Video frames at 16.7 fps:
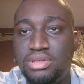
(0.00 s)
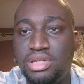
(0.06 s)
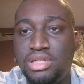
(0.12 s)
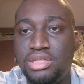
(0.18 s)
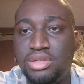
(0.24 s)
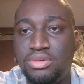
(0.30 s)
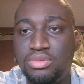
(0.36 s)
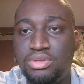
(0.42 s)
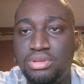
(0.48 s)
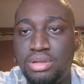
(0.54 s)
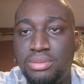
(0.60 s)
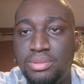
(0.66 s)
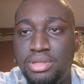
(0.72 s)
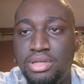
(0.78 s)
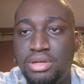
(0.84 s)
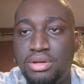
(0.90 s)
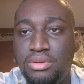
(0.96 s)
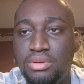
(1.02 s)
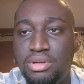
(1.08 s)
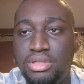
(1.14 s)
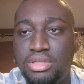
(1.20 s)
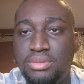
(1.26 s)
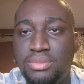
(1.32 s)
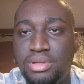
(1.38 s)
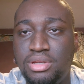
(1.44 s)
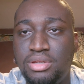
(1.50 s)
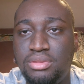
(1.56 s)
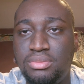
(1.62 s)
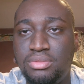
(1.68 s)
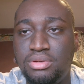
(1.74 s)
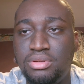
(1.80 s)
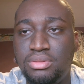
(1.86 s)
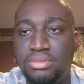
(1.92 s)
Guys, thanks for watching my video. I'll see you next
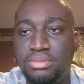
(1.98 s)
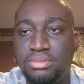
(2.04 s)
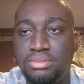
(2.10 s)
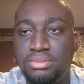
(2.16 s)
time. Bye.